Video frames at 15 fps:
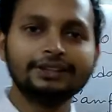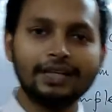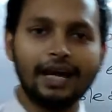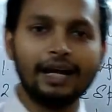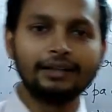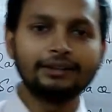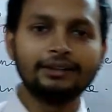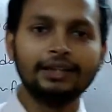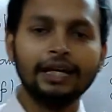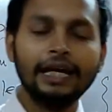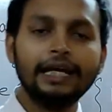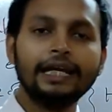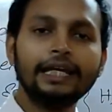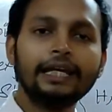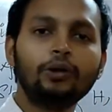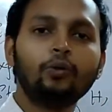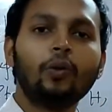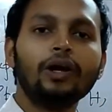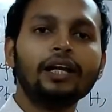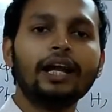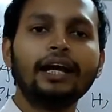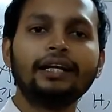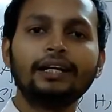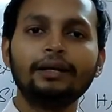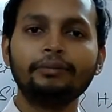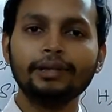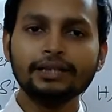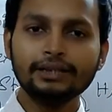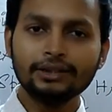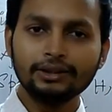that equally likely
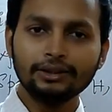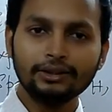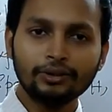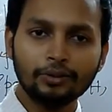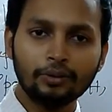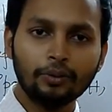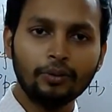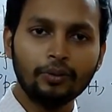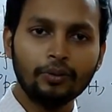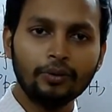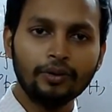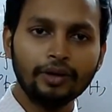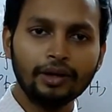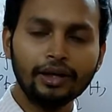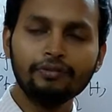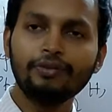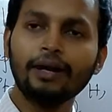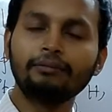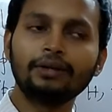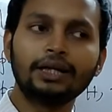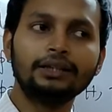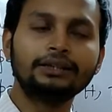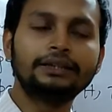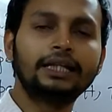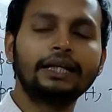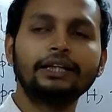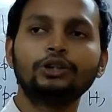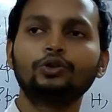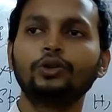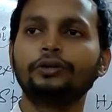means if I am
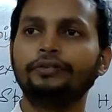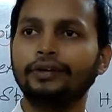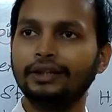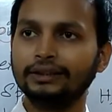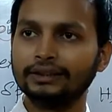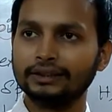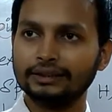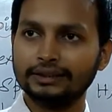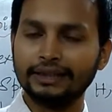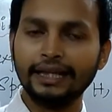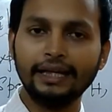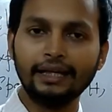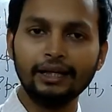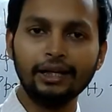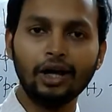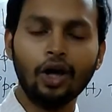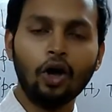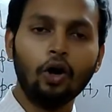considering two events, then